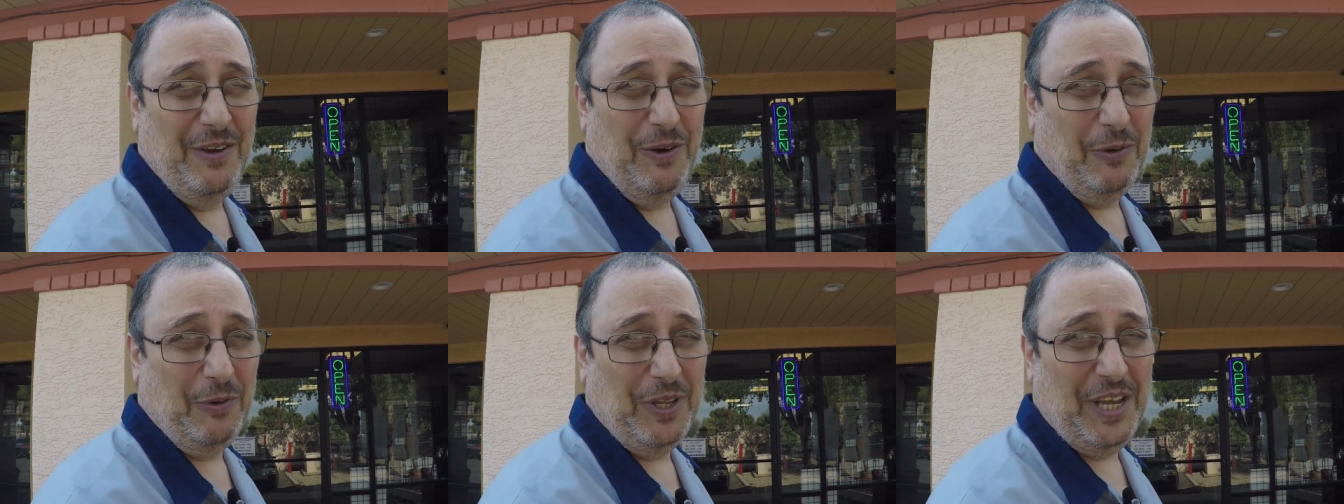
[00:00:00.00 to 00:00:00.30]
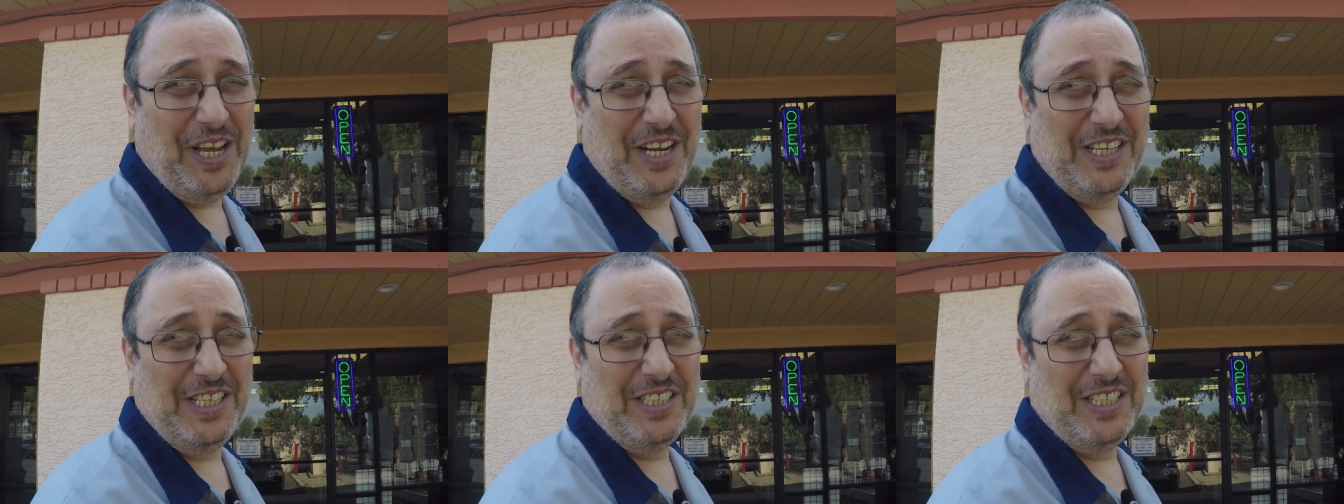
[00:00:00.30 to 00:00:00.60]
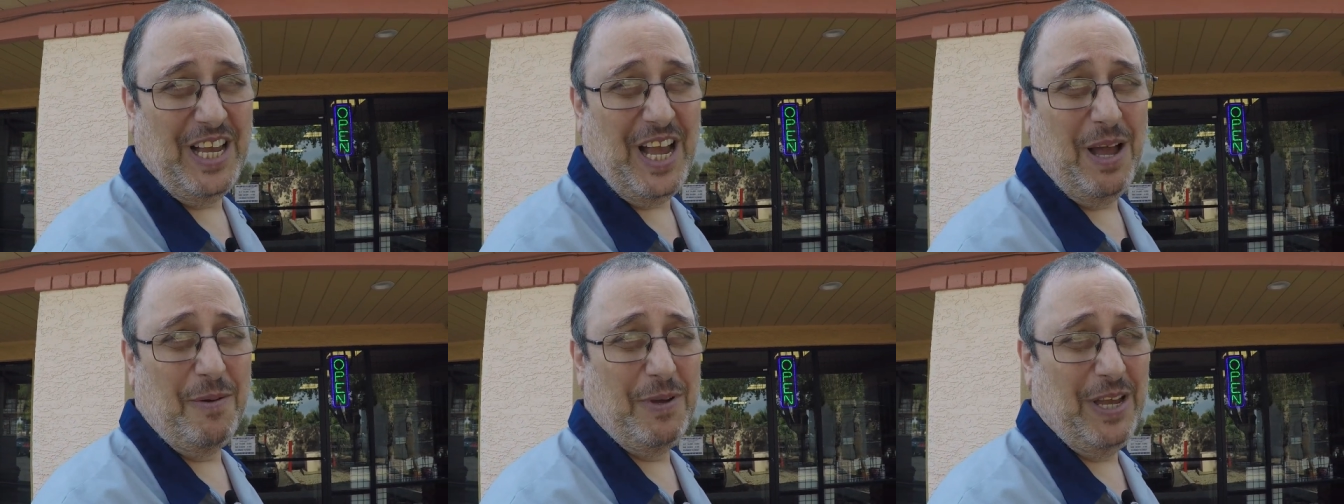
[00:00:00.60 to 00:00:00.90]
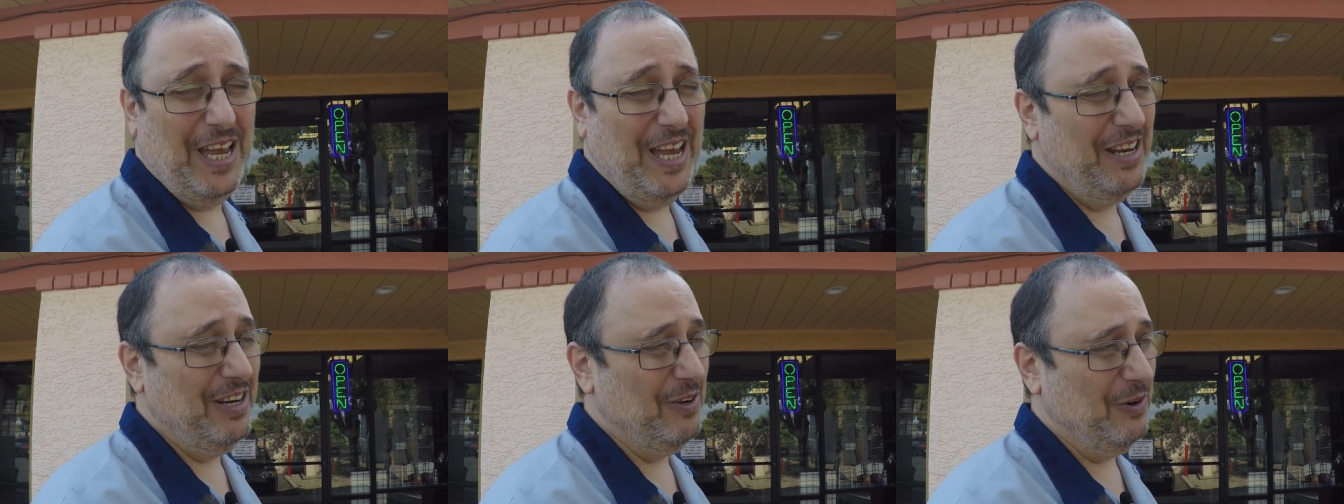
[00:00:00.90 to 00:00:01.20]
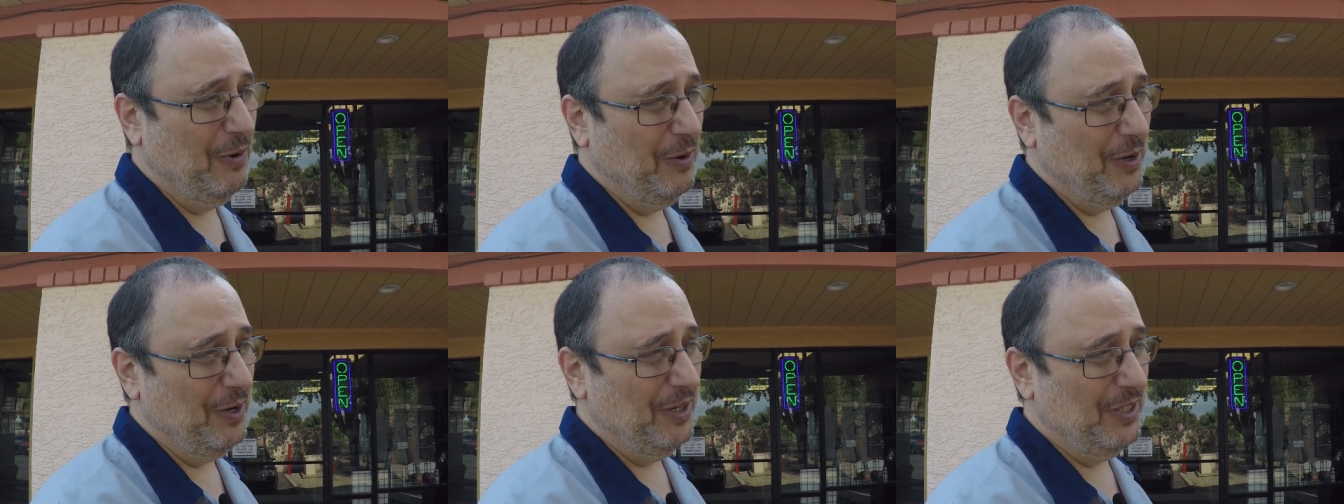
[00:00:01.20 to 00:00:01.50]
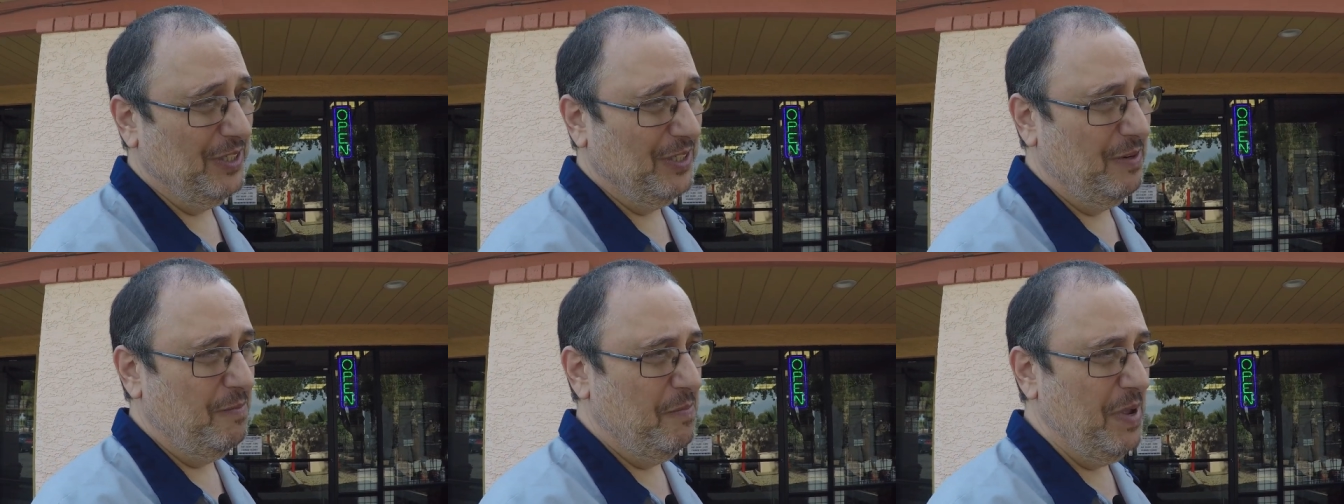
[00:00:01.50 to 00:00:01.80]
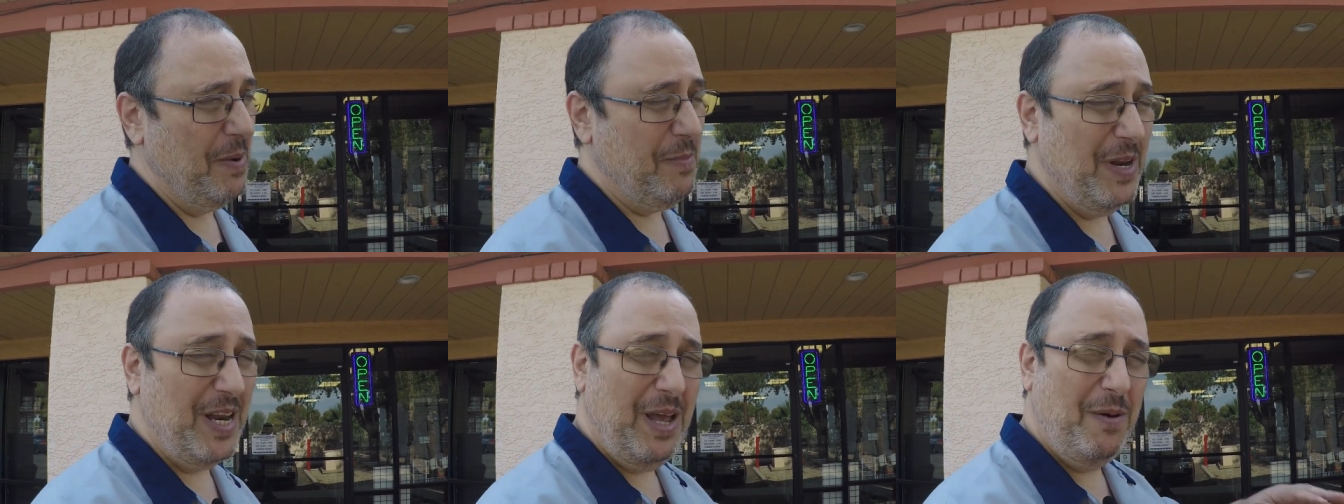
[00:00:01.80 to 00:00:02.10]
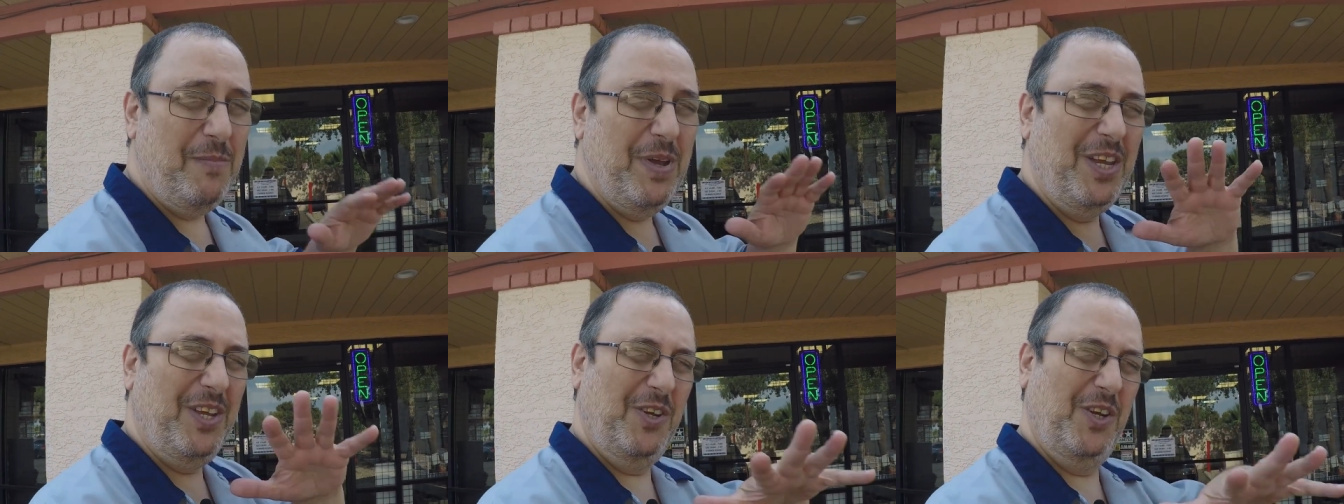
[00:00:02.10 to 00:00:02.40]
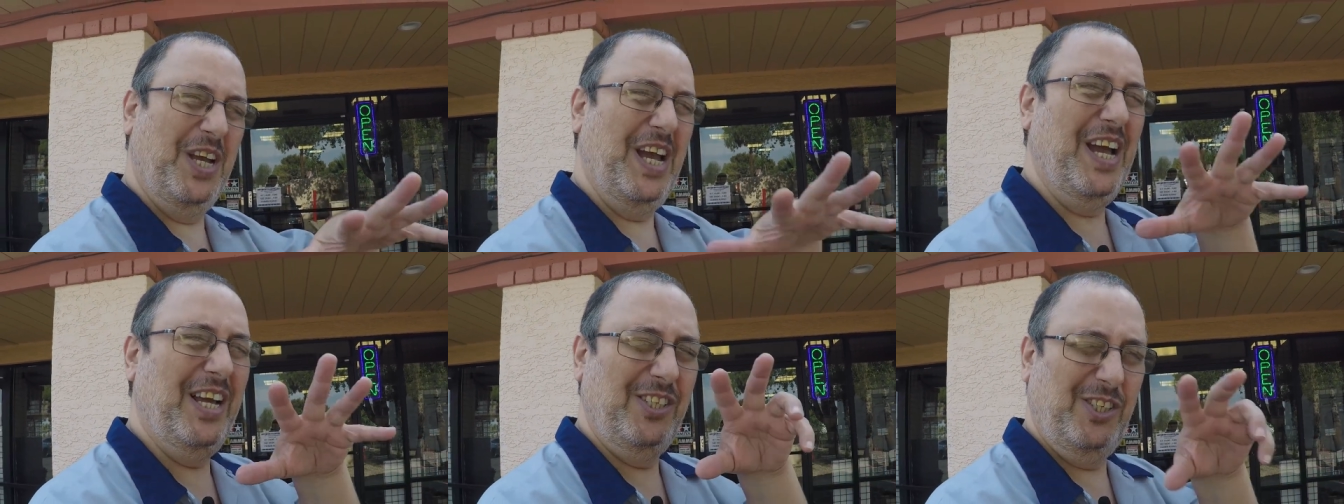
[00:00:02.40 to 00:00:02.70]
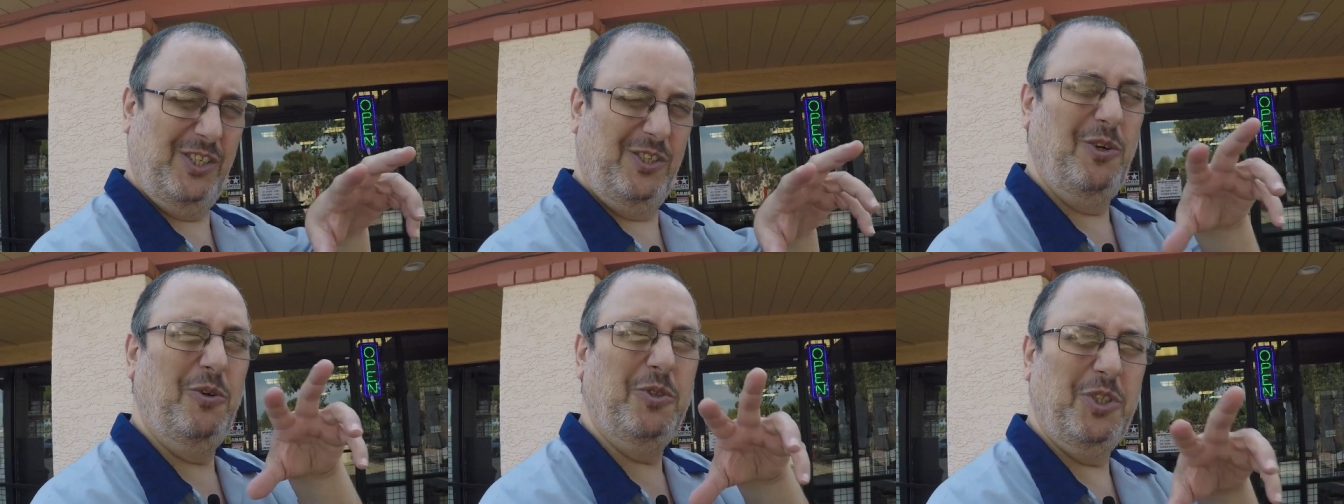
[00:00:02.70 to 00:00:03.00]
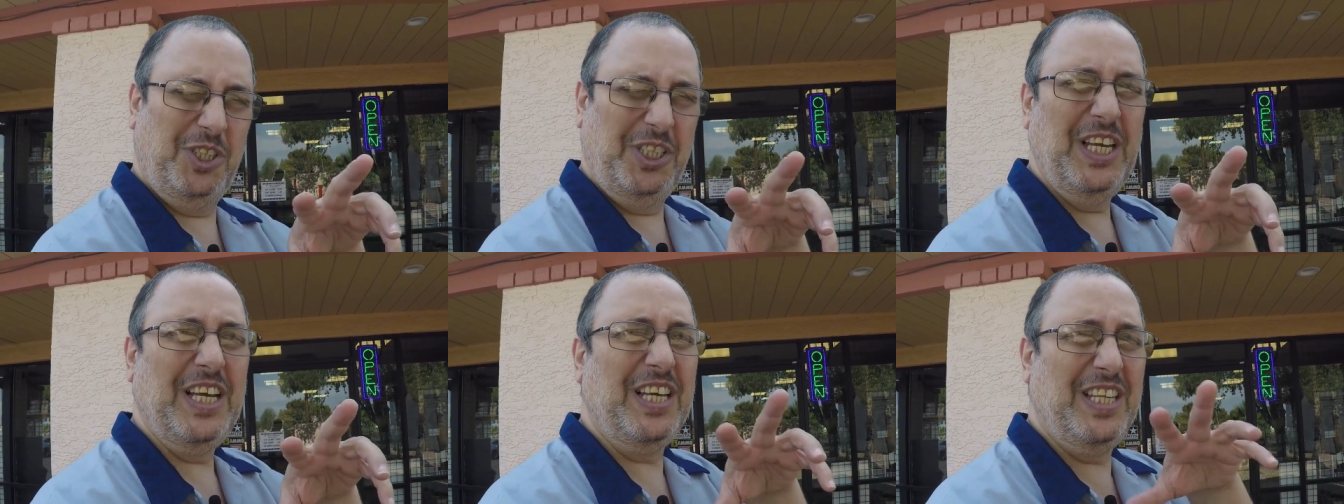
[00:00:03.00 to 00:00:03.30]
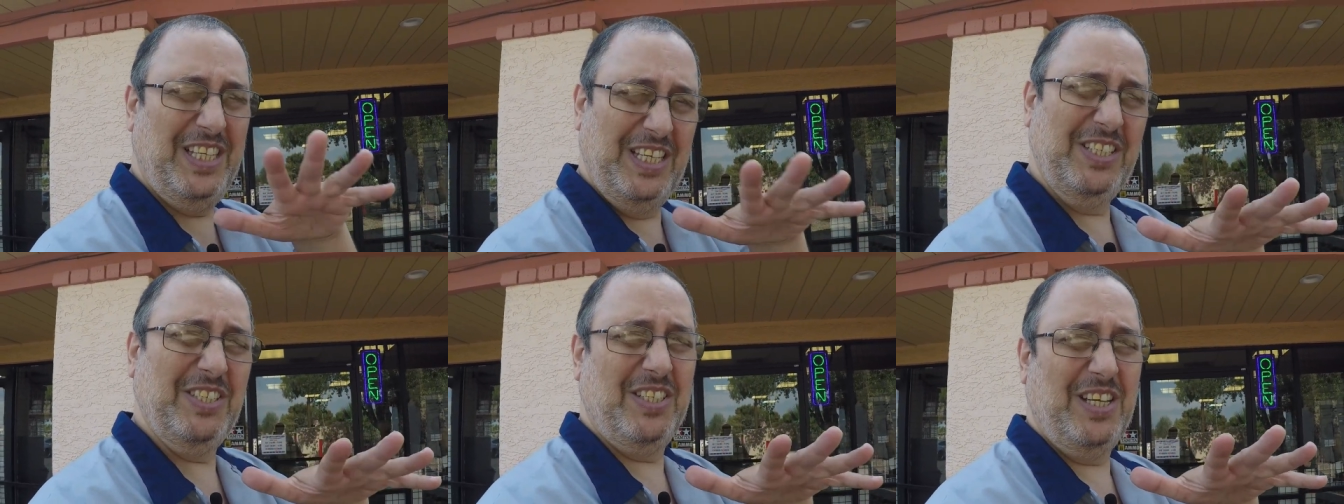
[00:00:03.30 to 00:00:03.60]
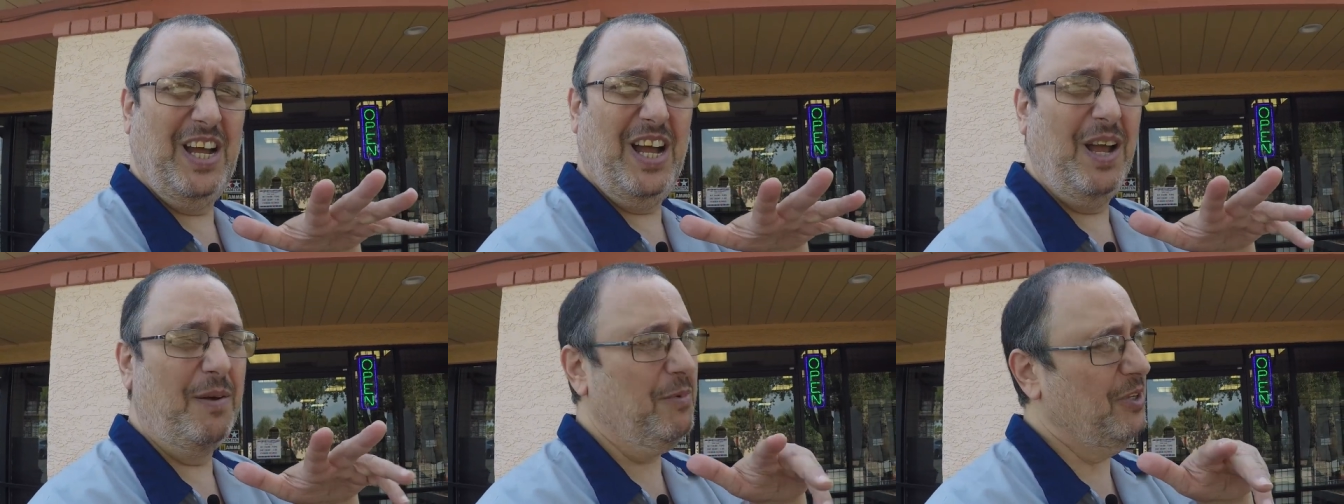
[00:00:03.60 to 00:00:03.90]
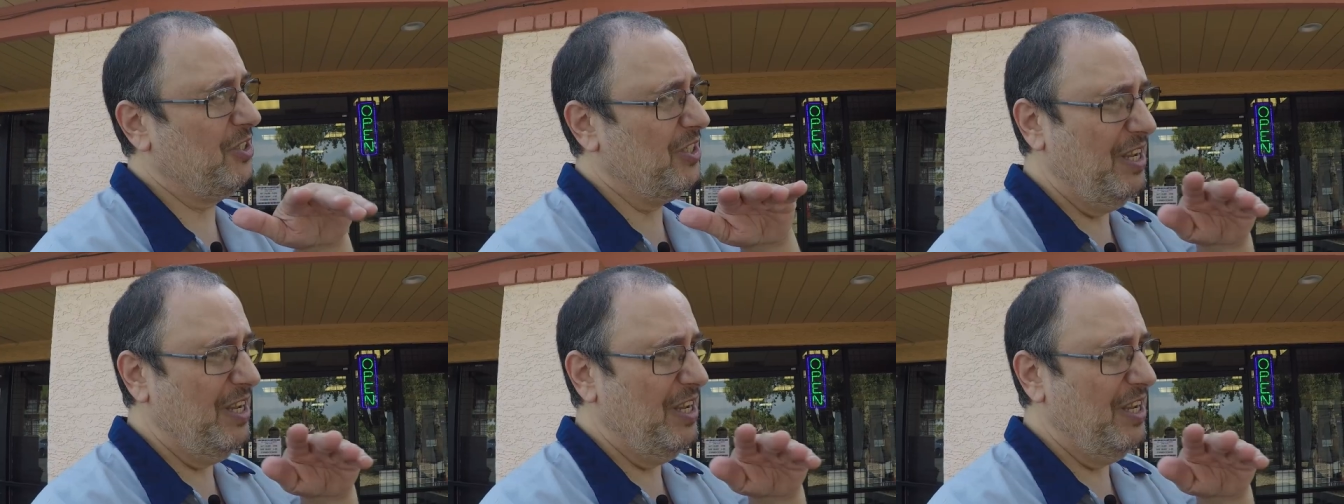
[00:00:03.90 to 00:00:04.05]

old Andy's Hobby Headquarters and maybe not make you guys so sick this time.